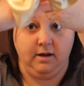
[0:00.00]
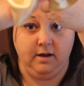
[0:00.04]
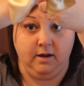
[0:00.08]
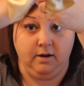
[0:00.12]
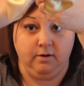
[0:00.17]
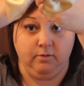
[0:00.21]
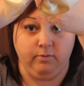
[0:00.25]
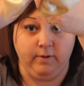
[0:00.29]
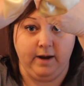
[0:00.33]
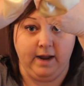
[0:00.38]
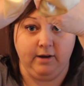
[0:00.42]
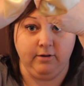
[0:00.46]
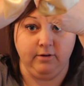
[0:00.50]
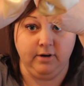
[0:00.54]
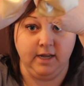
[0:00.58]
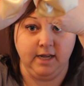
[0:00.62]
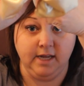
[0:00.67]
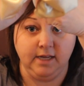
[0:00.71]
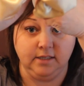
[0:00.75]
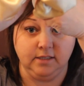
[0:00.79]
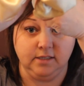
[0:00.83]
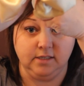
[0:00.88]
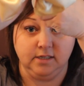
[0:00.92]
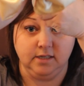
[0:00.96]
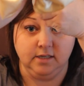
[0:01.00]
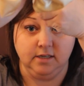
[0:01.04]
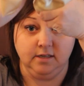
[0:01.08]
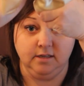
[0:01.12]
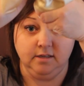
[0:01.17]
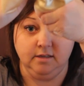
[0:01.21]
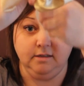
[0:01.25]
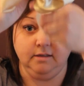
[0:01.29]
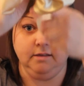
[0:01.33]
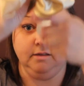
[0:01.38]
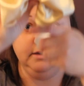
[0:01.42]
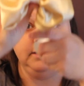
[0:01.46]
around it
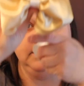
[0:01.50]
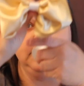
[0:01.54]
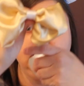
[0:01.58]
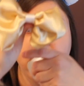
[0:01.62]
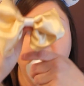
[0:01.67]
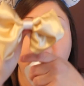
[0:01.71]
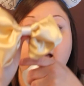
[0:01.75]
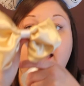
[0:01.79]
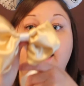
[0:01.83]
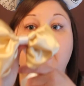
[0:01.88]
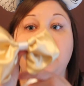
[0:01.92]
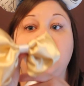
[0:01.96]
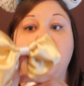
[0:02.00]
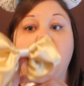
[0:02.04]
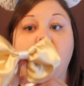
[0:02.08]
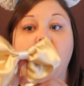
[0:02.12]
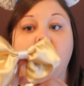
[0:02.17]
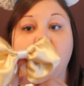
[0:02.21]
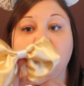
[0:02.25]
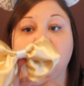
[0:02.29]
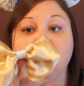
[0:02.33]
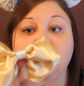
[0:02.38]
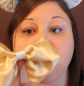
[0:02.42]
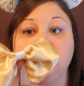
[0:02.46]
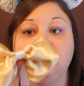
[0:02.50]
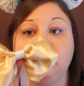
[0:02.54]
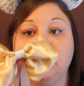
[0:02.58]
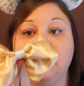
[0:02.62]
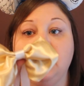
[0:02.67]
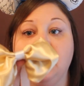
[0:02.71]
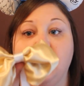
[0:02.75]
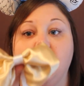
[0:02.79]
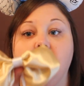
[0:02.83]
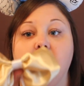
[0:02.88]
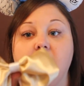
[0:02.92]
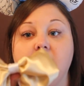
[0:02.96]
and hot glued it
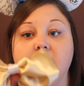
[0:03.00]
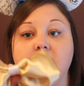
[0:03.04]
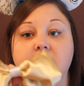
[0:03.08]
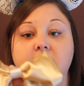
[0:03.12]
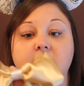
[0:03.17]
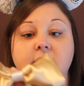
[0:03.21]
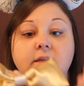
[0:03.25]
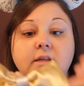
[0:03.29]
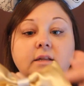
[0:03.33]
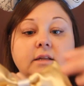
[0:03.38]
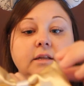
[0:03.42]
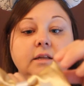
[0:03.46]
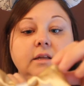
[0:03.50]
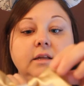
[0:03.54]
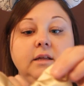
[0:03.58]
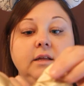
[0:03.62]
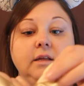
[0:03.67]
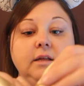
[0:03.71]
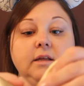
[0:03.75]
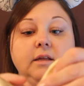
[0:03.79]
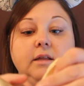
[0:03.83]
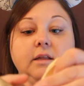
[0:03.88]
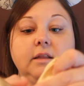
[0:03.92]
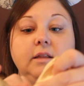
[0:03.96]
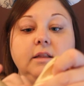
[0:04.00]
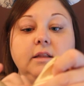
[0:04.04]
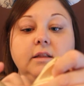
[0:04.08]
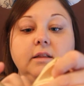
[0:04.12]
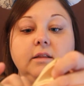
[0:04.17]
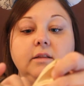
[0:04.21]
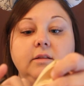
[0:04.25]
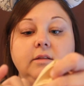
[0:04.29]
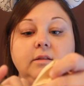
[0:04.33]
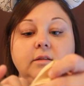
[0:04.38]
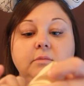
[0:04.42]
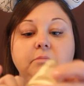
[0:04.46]
on
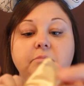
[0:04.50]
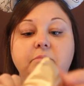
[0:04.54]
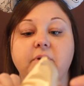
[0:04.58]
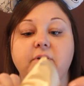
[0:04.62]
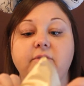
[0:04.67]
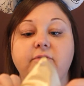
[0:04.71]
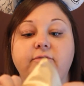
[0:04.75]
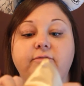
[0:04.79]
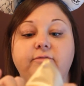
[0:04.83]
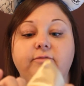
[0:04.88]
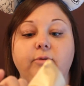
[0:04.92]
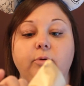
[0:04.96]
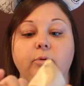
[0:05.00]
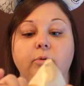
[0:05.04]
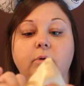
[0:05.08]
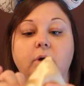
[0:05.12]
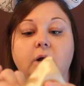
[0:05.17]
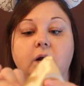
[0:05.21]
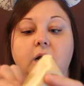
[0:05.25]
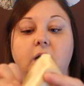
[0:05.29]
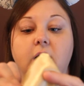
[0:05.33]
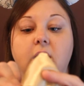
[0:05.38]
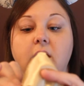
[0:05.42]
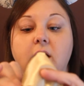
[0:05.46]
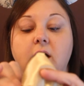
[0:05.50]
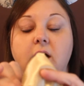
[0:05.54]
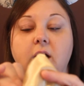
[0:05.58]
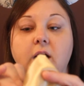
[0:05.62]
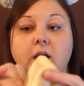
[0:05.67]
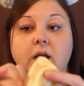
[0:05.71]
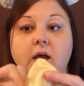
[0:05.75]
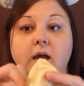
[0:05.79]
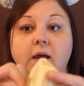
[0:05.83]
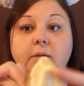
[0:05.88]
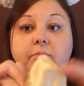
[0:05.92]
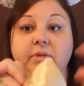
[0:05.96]
before
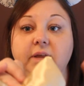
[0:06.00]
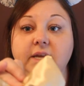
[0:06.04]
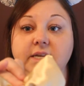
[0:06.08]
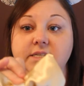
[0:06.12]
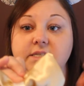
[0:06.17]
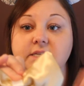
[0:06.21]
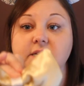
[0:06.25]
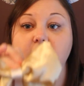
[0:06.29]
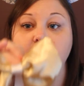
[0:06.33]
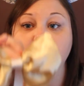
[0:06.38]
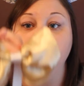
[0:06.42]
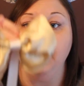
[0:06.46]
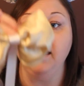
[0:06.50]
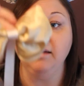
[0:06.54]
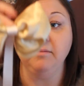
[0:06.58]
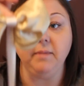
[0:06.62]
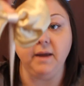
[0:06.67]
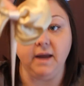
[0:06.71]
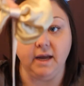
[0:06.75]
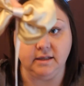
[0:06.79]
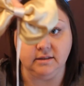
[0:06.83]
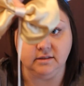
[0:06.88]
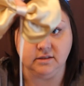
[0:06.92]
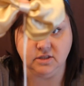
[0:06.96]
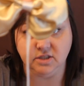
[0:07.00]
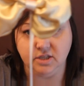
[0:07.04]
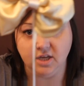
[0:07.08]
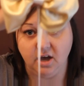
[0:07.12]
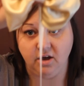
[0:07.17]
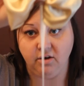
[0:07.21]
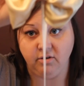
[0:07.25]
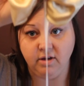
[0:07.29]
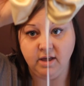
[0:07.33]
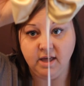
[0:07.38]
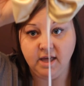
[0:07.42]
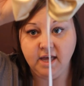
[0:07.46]
I placed it on my headband.
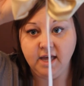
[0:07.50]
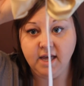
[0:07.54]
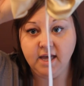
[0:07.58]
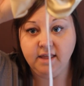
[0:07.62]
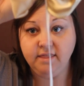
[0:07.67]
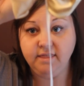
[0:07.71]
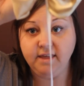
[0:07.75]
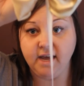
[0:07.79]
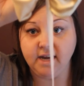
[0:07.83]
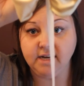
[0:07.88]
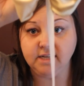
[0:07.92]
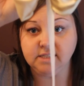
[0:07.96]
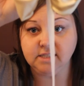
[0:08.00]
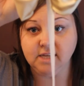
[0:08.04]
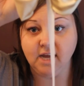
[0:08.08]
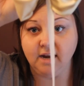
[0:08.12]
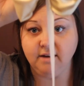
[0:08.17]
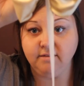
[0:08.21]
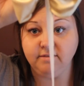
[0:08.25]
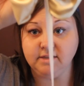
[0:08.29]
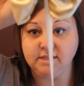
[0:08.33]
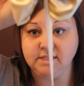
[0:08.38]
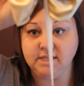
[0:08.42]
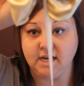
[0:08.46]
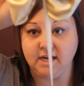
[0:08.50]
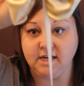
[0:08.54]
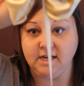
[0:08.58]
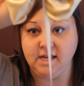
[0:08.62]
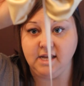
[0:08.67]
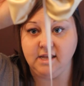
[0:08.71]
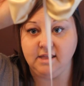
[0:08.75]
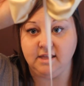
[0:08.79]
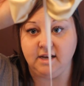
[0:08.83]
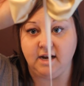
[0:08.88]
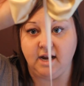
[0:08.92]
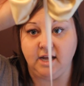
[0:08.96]
So that is kind of the
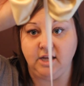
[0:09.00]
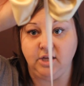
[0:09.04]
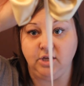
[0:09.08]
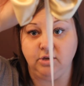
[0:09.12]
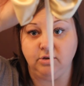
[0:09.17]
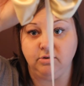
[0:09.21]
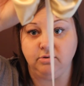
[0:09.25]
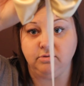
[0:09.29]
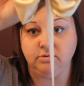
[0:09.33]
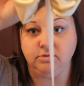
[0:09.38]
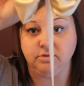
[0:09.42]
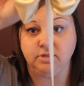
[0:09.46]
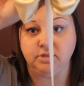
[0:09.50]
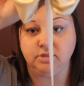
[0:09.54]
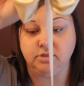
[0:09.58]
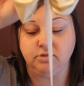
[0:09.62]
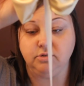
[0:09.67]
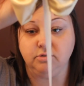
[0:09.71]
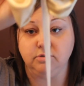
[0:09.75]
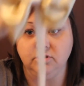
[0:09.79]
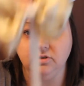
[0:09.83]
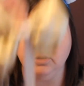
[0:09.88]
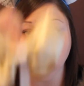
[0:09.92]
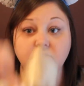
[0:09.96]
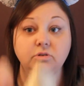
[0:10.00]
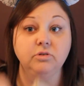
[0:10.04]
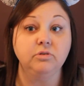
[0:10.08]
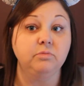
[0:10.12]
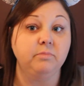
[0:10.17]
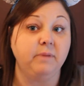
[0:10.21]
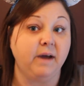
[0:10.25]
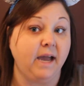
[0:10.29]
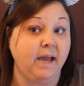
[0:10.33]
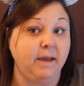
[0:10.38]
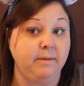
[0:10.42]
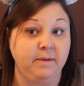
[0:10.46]
technique that I use to do
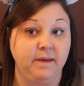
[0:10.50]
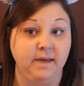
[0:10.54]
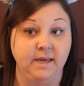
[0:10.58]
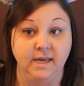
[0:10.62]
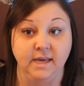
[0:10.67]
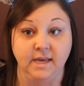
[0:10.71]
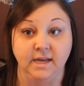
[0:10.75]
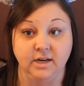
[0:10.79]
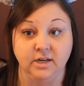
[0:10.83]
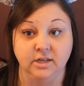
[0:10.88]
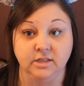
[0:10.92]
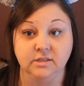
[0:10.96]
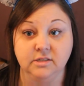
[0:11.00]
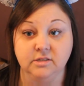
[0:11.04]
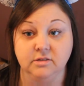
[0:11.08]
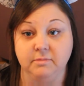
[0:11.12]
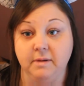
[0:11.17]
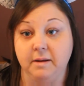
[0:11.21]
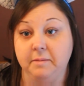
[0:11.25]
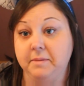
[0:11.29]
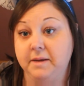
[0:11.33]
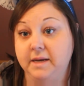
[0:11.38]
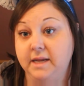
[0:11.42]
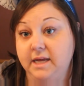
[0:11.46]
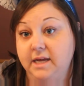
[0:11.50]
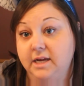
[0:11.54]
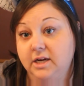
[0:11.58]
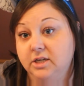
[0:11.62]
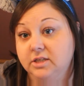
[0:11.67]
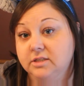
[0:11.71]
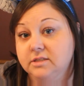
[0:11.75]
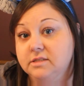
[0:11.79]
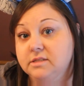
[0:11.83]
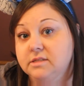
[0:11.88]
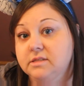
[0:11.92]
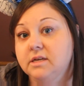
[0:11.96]
my Mickey ears or my mini
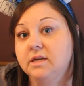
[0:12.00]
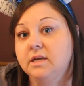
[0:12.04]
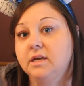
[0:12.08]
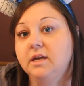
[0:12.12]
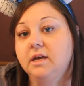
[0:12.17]
ears.